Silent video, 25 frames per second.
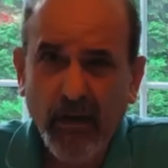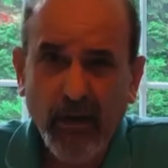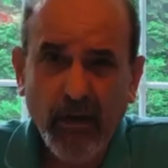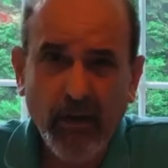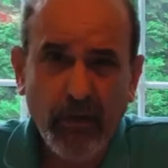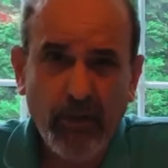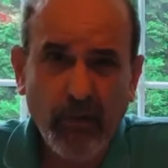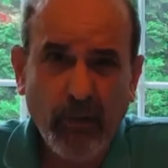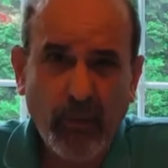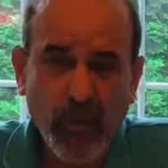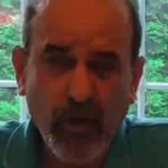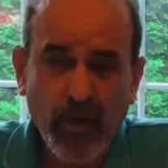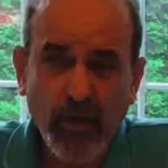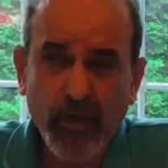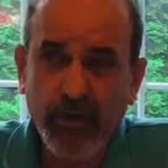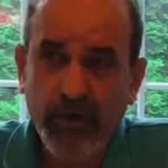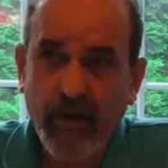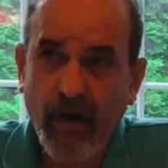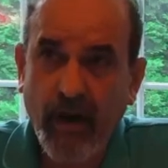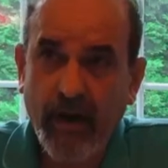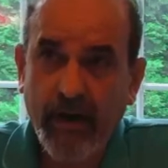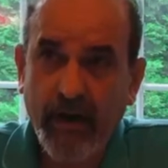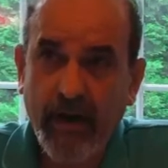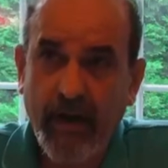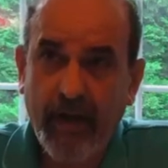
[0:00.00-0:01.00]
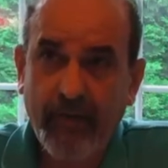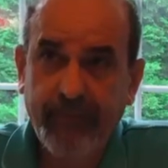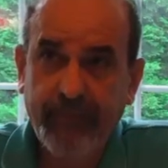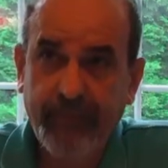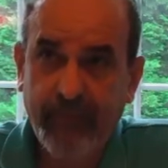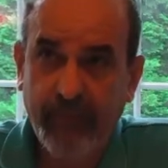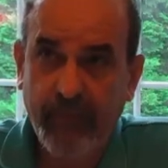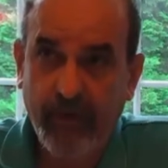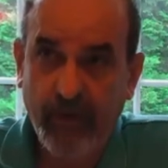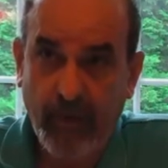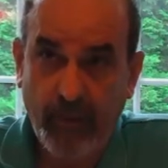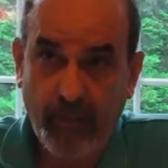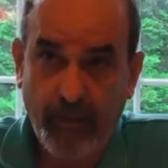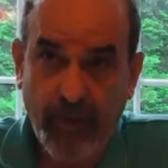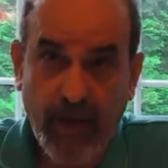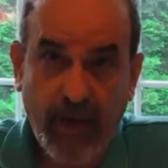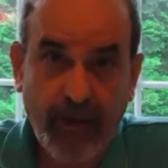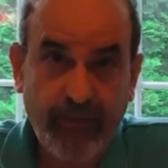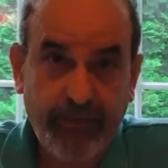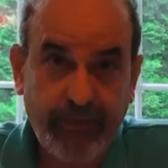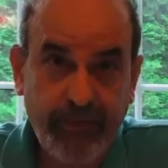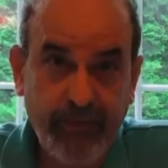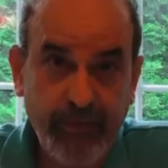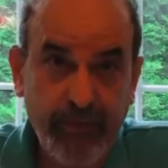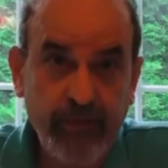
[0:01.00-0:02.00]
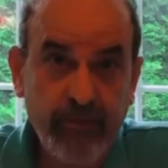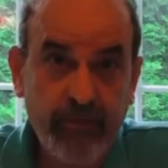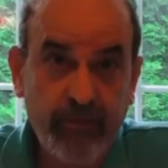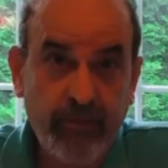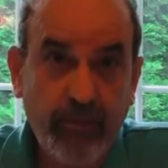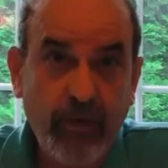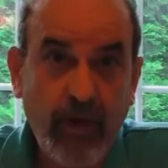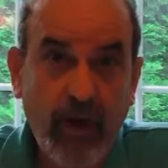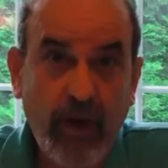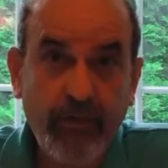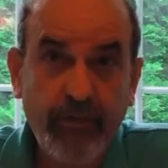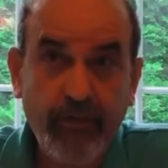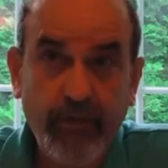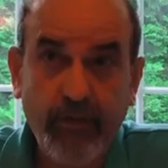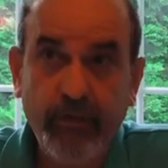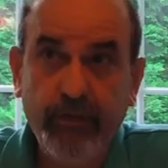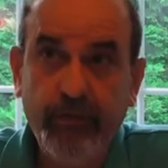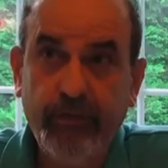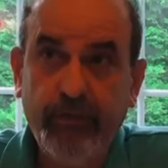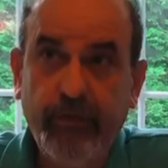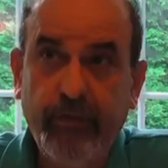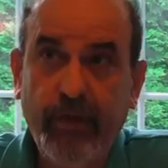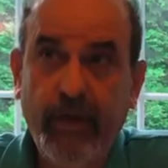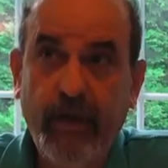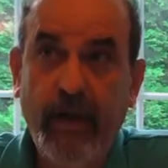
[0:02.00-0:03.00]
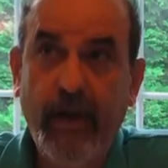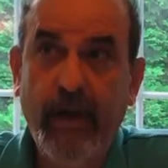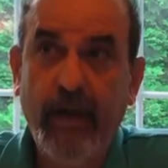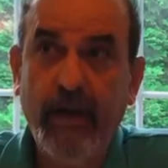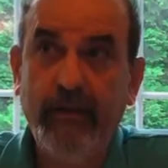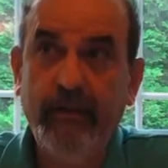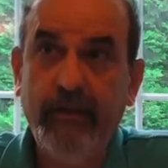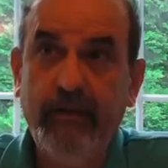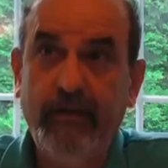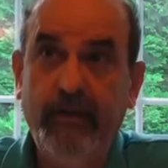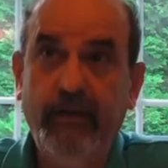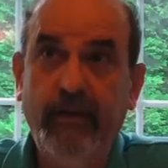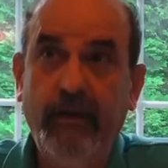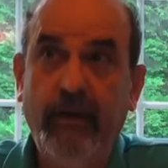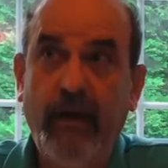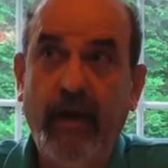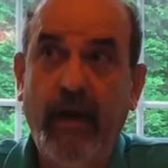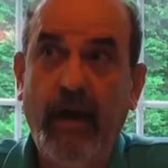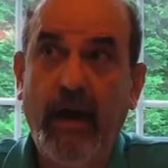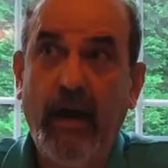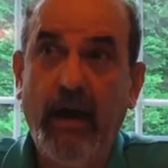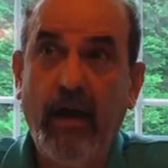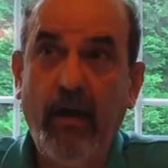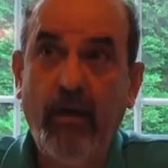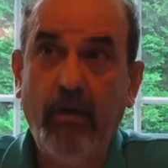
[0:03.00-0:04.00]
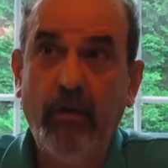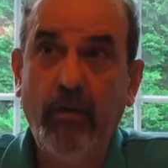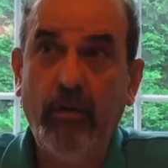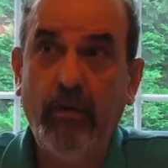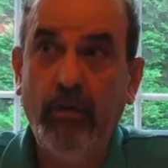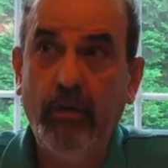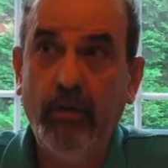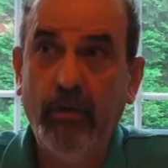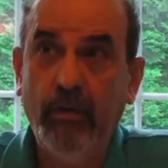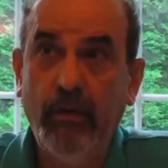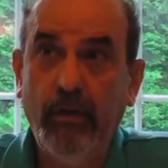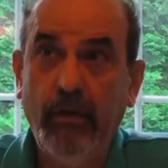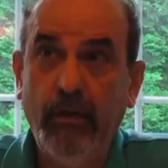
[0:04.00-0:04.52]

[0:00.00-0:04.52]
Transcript: the word got out about these brothers and how